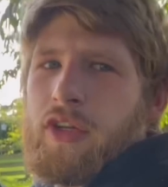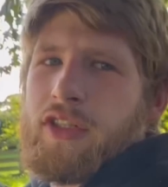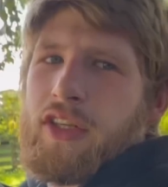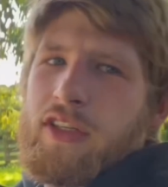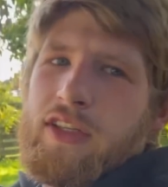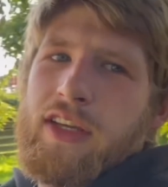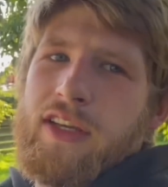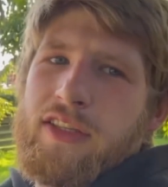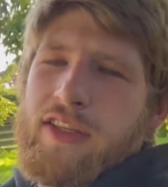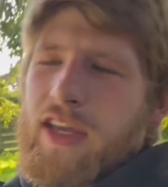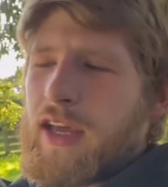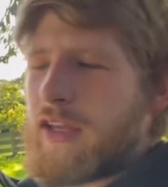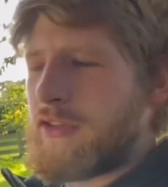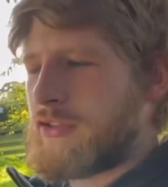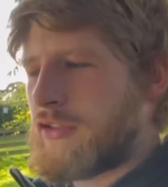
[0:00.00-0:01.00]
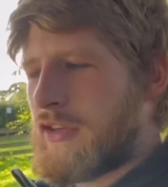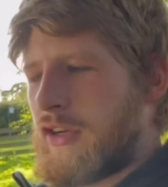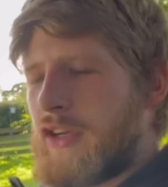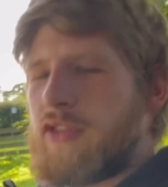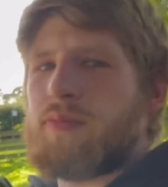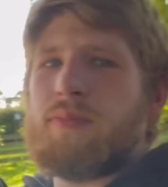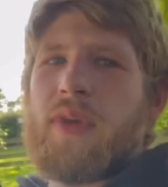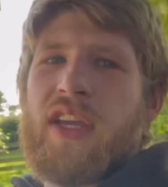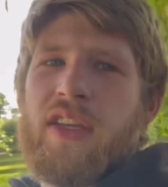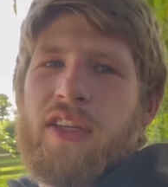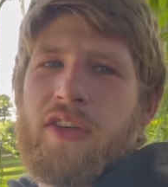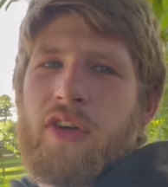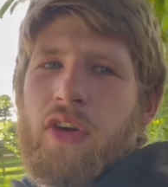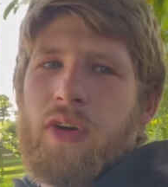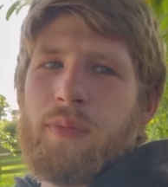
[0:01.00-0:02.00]
I didn't get to answer as
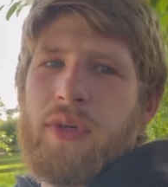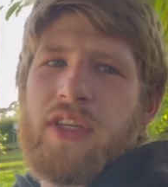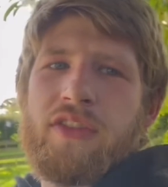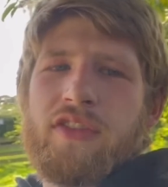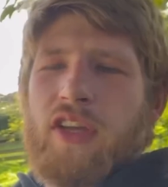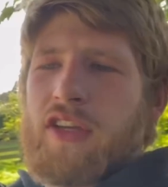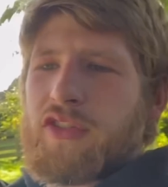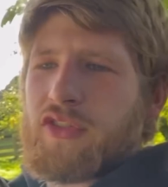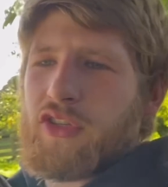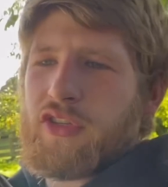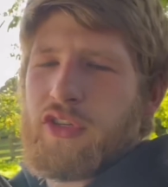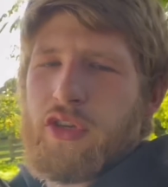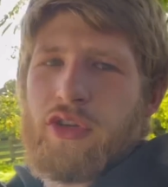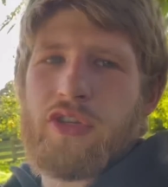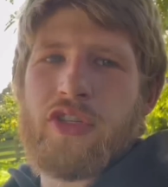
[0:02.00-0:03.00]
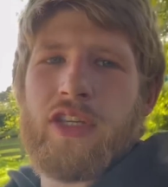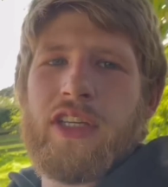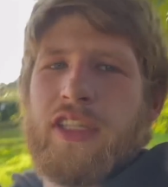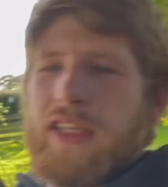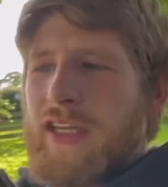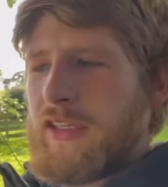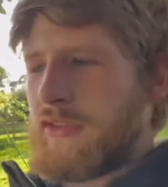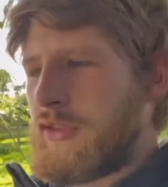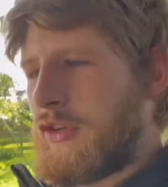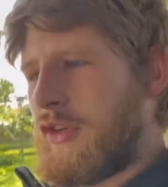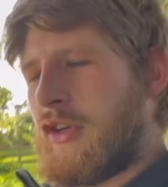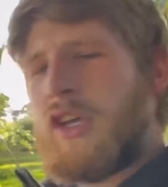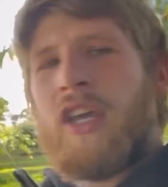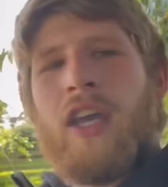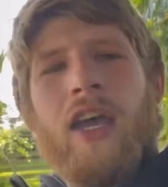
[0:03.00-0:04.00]
many comments as I usually like to,
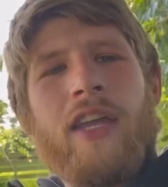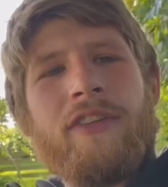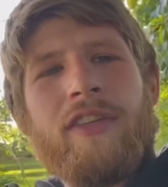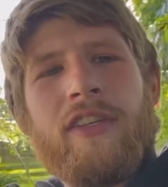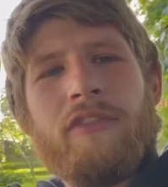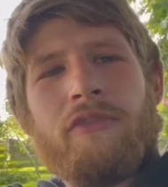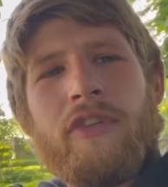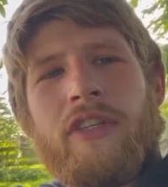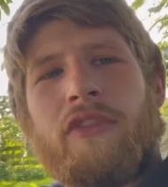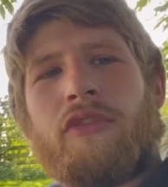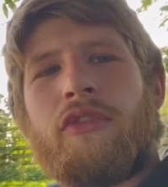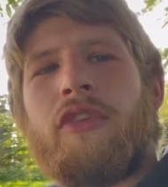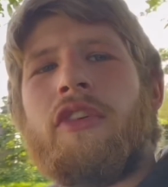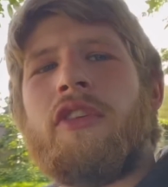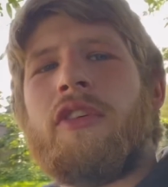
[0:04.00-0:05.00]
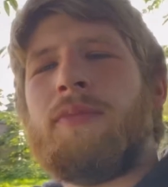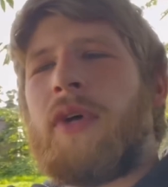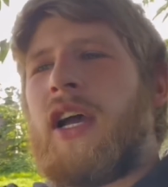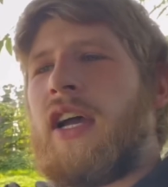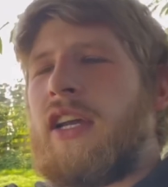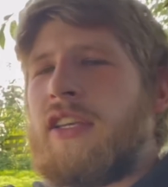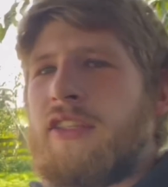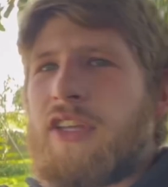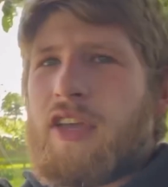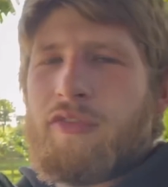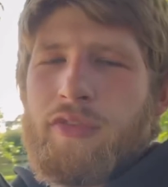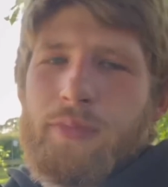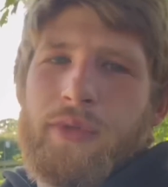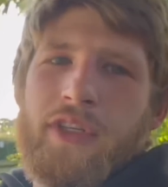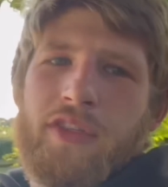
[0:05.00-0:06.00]
I did read through them, and
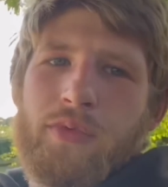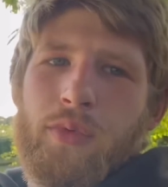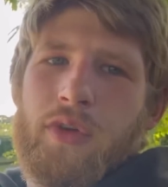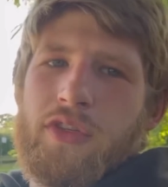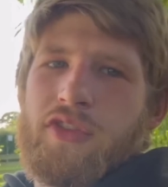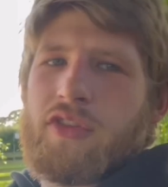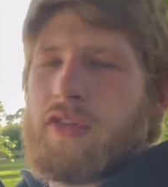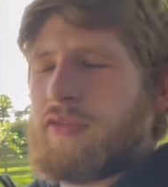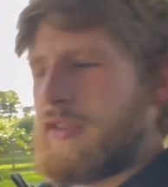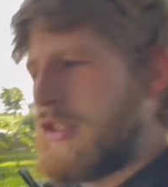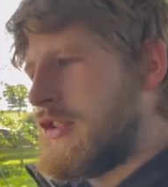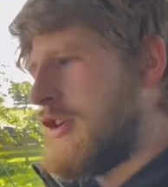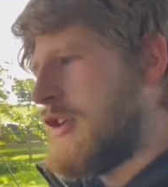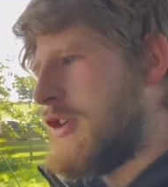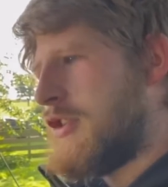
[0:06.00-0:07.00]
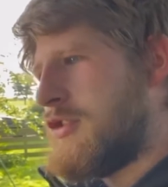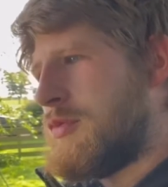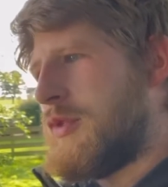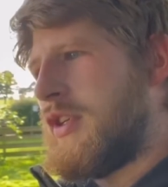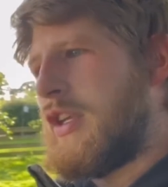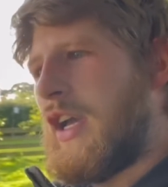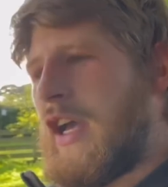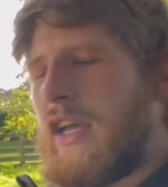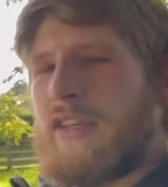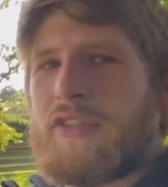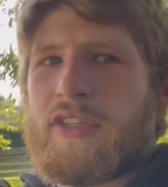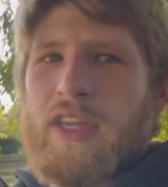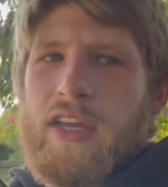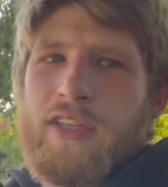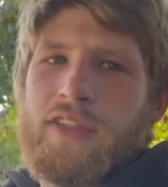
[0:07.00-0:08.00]
everybody's words of encouragement
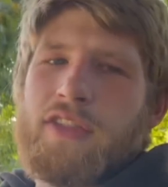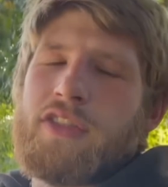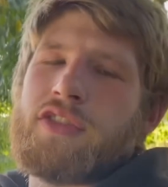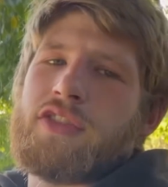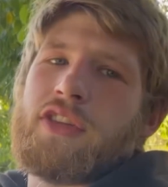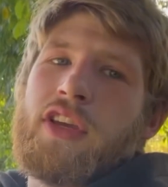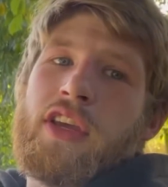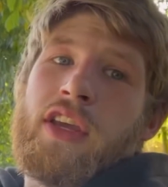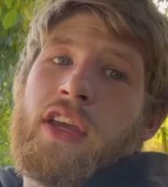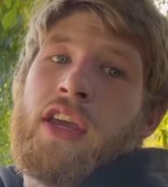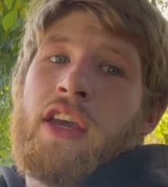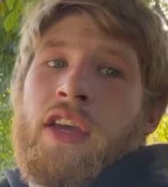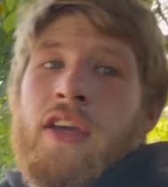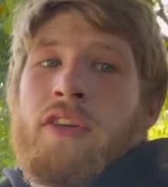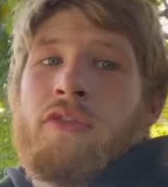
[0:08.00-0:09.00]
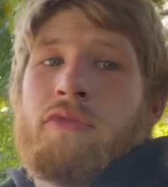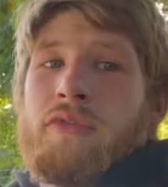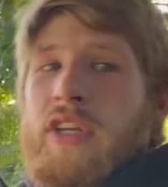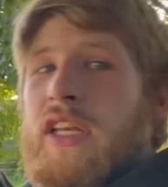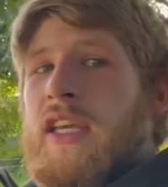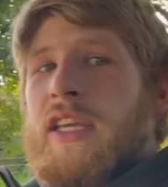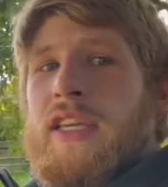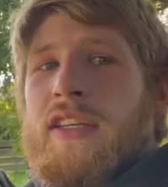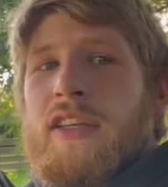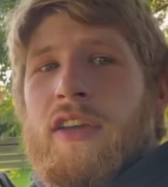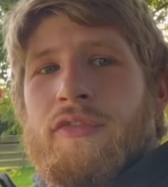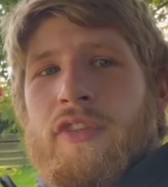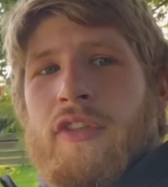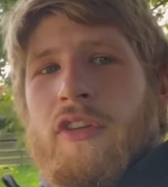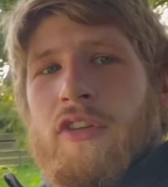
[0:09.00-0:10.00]
and kindness really
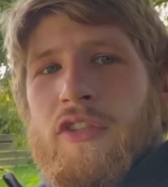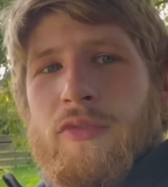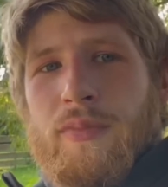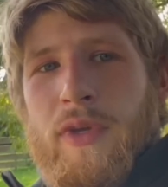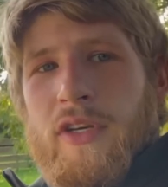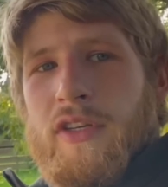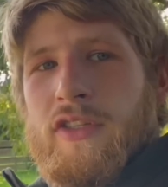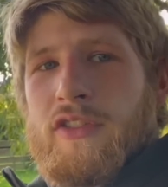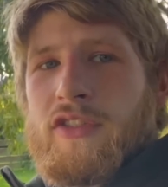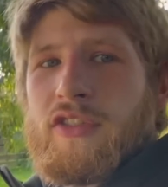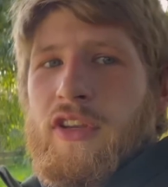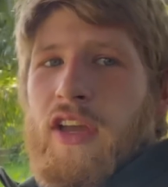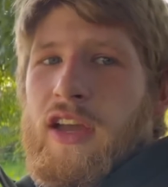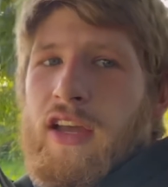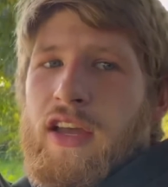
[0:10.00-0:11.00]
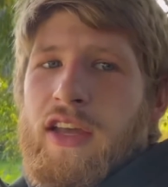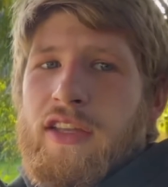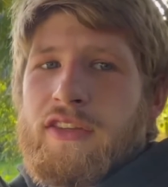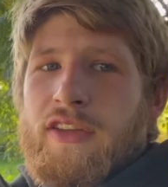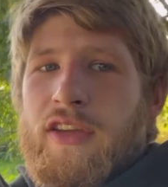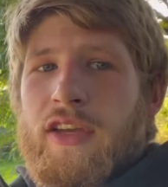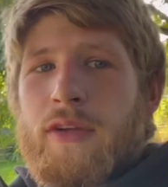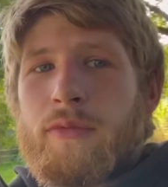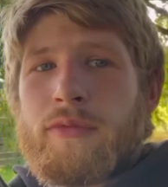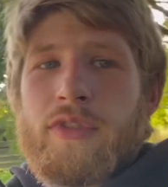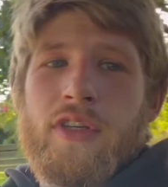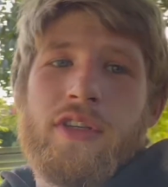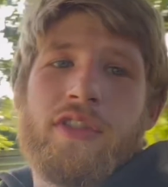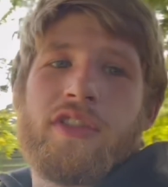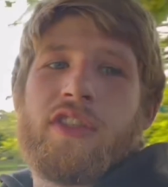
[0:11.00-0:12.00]
lifted our spirits and helped
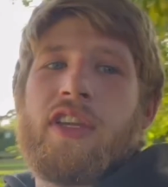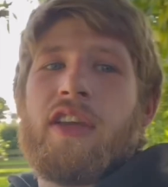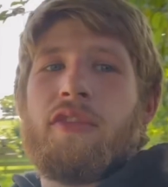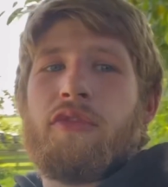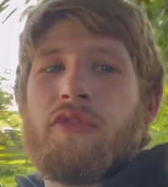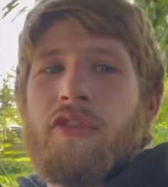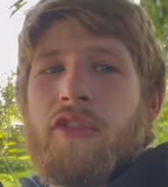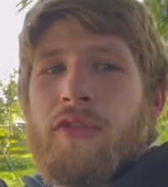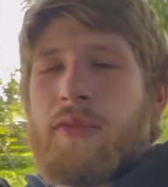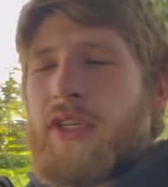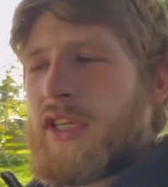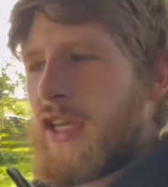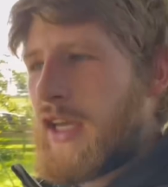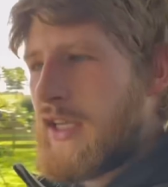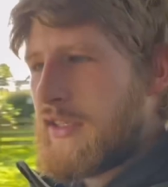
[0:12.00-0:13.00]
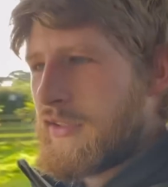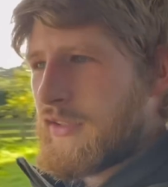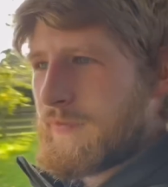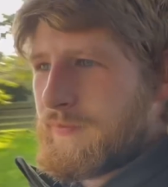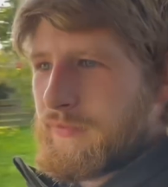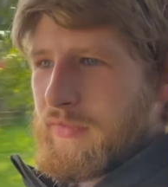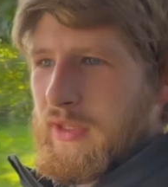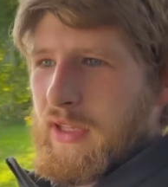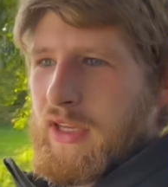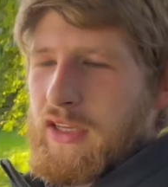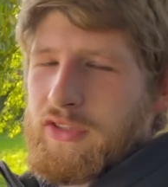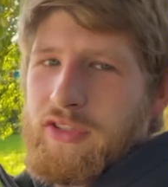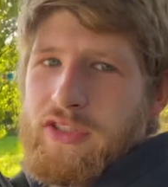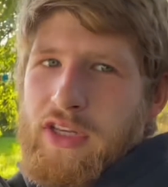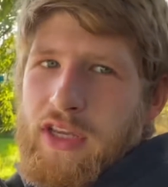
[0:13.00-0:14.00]
us get through the weekend.
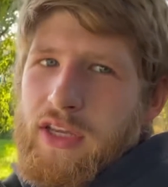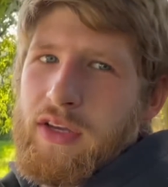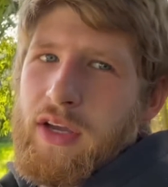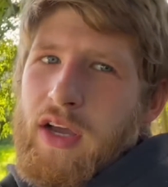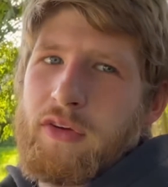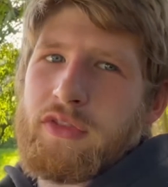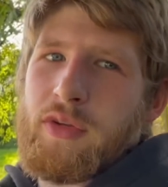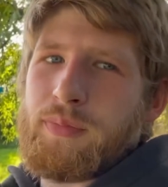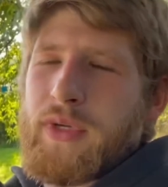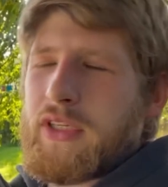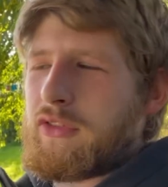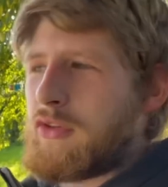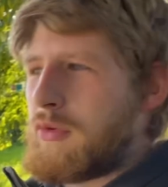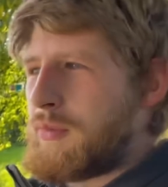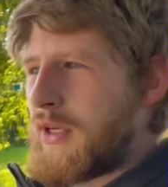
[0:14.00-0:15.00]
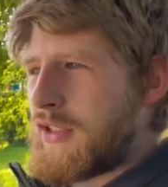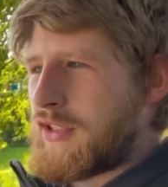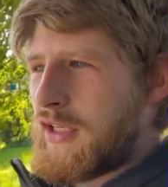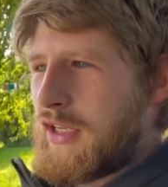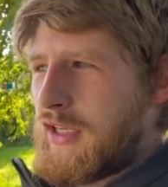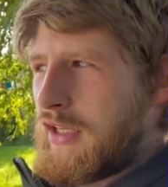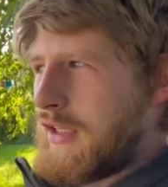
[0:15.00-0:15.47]
As I say, I was a bit too busy